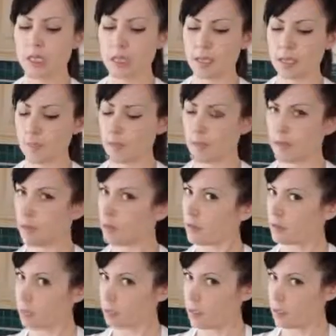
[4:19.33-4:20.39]
They might not
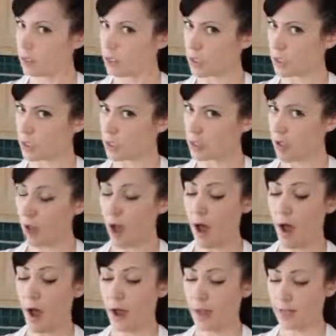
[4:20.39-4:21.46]
look delicious.
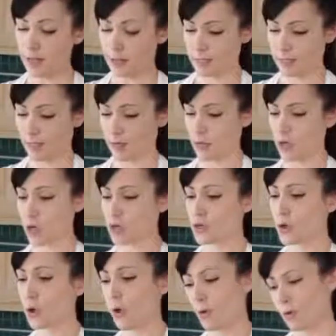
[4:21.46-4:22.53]
I think they're
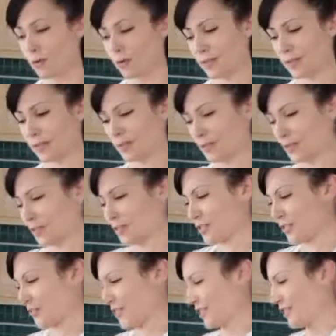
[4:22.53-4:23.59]
totally
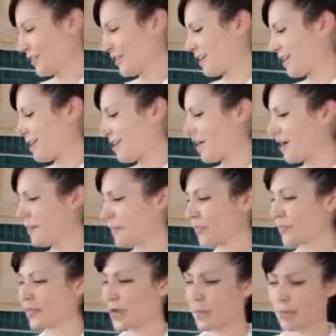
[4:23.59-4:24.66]
delicious looking.
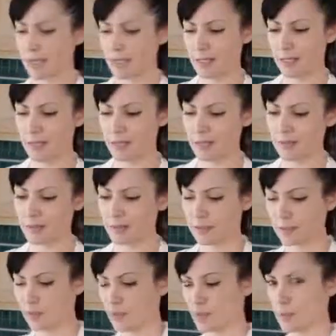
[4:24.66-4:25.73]
They're amazing.
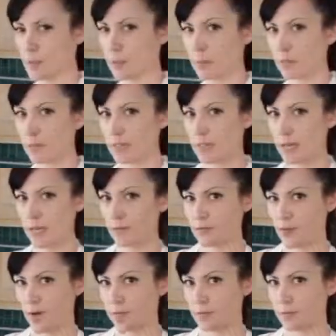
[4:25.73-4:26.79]
3 people today have
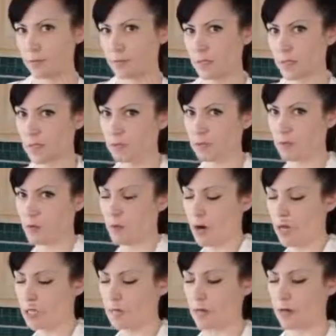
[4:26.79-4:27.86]
tried them and
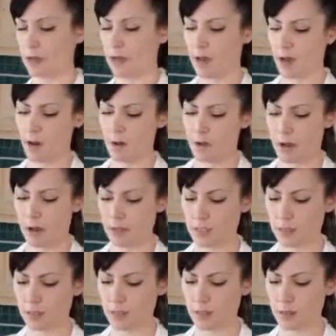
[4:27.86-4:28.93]
remarked about how
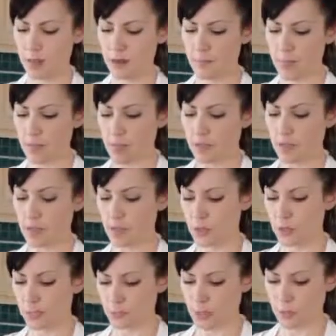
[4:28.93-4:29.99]
awesome these are. These are your
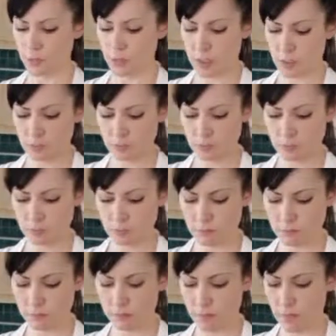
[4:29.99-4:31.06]
kale chips.
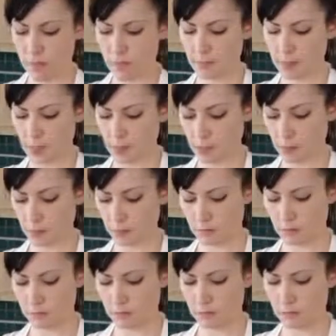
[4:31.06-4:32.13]
I'm gonna eat one.
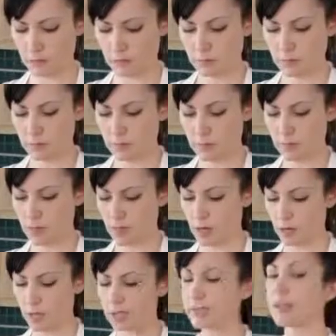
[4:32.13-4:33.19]
There's
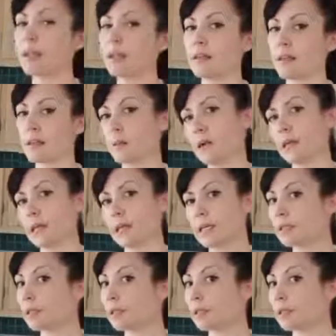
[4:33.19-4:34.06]
not really a ladylike way to eat